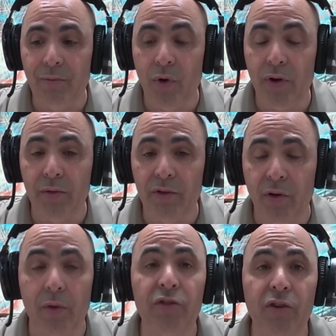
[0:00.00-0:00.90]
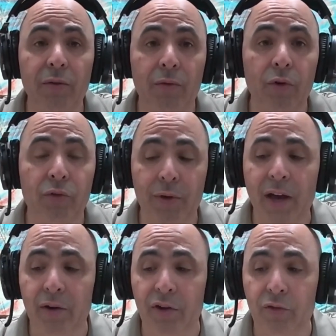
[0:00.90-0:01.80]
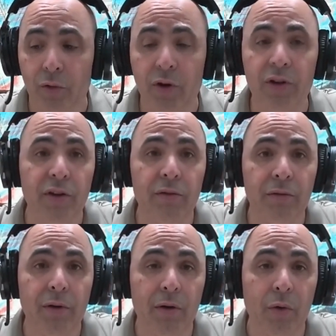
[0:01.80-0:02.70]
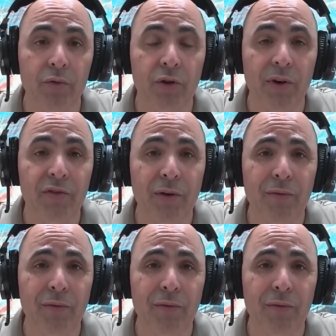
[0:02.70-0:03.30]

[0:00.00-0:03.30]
where the origin of virtual reality started in our own U.S.